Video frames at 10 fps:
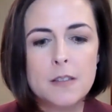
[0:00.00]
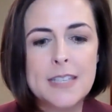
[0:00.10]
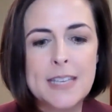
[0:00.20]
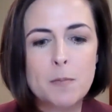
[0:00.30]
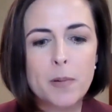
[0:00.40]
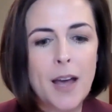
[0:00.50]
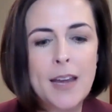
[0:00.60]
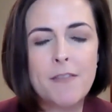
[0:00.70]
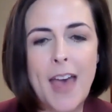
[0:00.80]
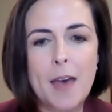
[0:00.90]
deep kind
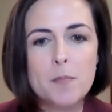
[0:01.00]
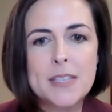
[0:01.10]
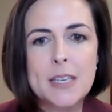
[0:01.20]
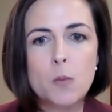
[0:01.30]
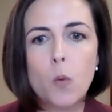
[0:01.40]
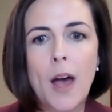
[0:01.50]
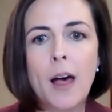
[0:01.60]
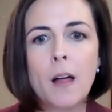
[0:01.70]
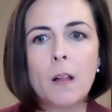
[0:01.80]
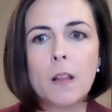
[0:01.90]
of empty
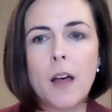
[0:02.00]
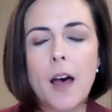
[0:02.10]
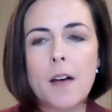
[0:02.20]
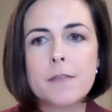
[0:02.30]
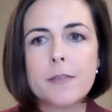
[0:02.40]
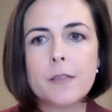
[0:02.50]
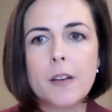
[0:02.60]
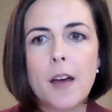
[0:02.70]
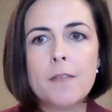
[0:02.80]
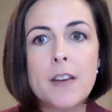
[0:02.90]
well of
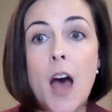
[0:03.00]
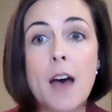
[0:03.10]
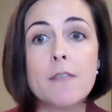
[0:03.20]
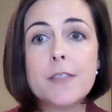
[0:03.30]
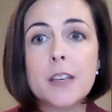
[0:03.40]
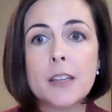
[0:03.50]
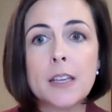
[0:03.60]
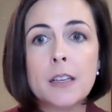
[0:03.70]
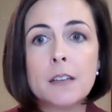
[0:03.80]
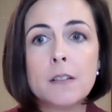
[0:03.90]
not
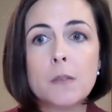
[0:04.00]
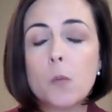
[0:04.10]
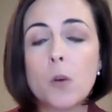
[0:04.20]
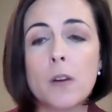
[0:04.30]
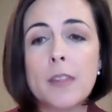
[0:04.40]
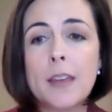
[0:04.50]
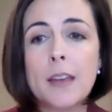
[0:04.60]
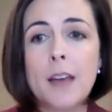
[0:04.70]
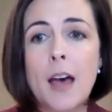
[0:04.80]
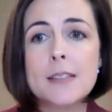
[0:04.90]
feeling worthy
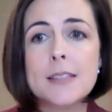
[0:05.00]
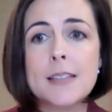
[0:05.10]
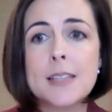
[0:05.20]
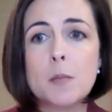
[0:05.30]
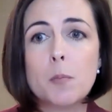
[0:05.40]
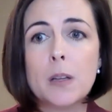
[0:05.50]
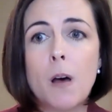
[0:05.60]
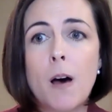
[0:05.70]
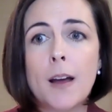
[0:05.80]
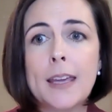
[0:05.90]
and not sensing
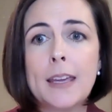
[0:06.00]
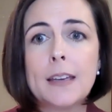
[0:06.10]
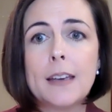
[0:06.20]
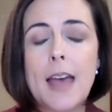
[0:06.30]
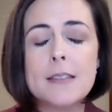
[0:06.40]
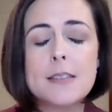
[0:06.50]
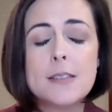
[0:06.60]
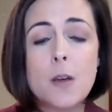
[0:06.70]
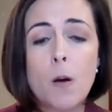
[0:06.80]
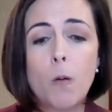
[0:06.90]
belonging. And
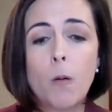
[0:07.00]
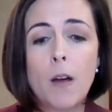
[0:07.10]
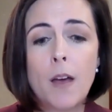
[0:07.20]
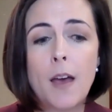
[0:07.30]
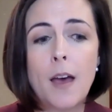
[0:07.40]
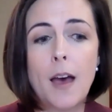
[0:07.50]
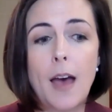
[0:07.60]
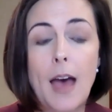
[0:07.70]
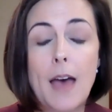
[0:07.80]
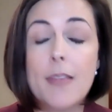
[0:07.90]
so
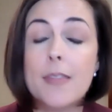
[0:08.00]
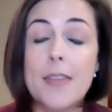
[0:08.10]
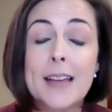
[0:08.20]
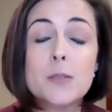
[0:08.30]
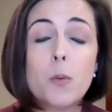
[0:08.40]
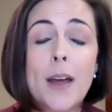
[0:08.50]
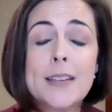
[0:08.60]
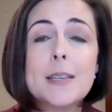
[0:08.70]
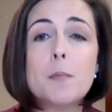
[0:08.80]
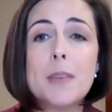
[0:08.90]
that's why,
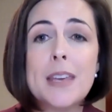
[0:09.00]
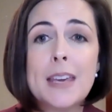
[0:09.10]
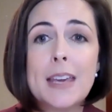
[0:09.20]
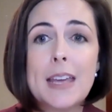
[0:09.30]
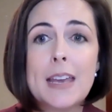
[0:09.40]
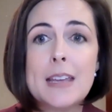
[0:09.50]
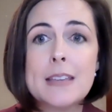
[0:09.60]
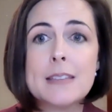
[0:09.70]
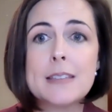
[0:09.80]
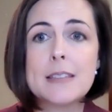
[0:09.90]
to me, it
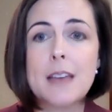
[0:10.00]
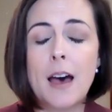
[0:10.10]
is